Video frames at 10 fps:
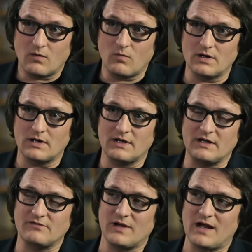What
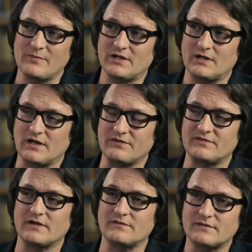if I'm a
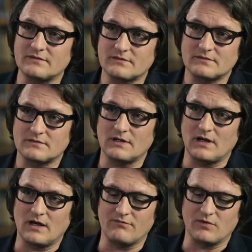citizen
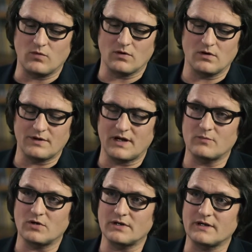of the world and
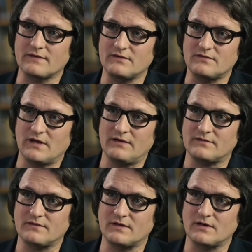I'm looking at these
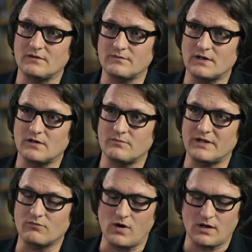changes that are
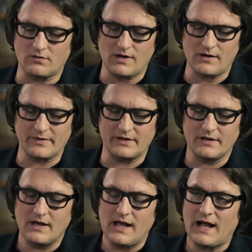being wrought around me?
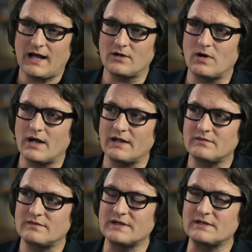How do I
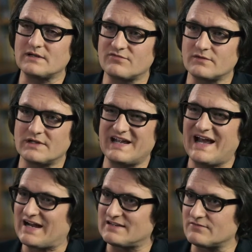think differently,
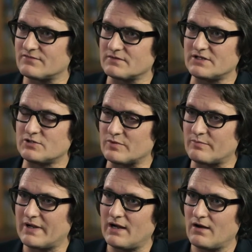act differently to
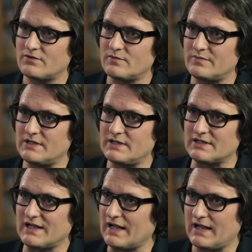prepare to be
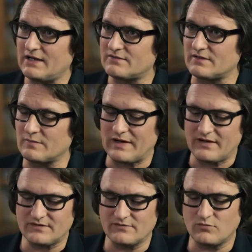engaged in a
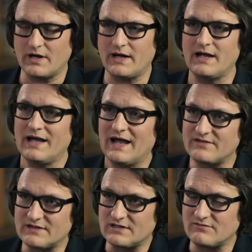positive way
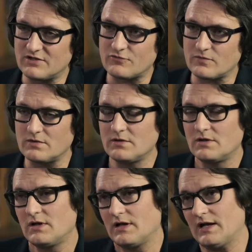as an individual
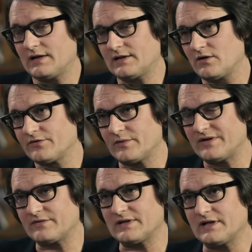and then also
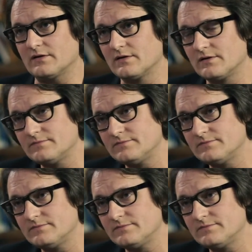as a leader?